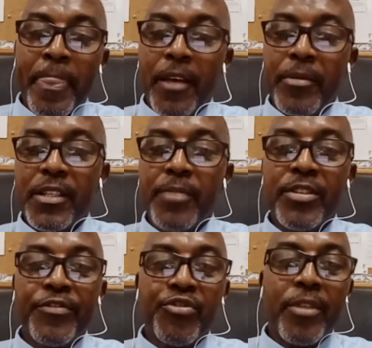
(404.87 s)
I mean, in terms
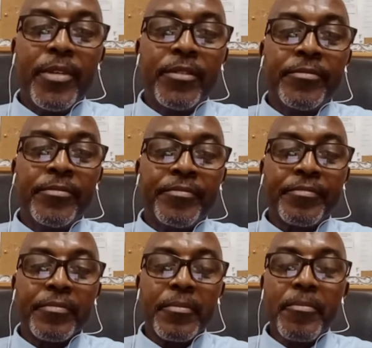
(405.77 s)
of trauma,
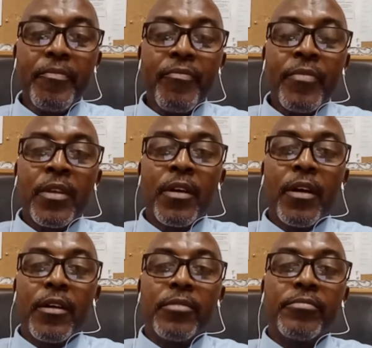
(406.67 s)

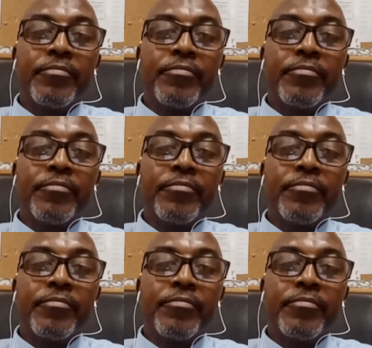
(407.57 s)
I